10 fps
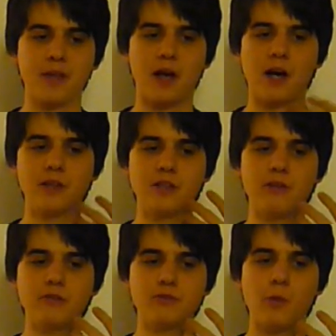kind of
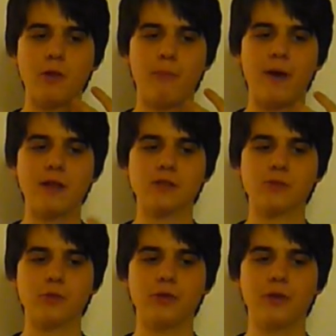is well balanced
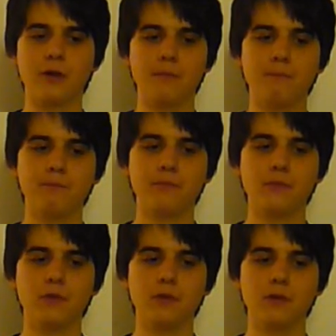with
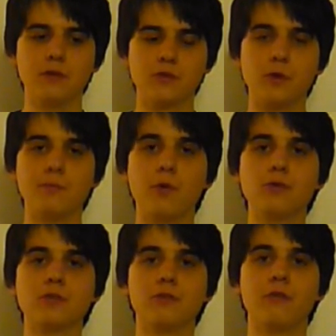the sweet
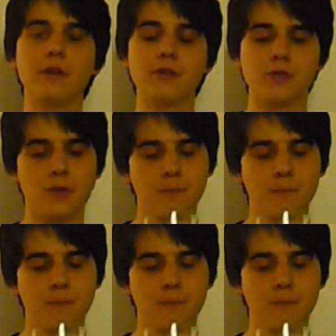malts in the finish.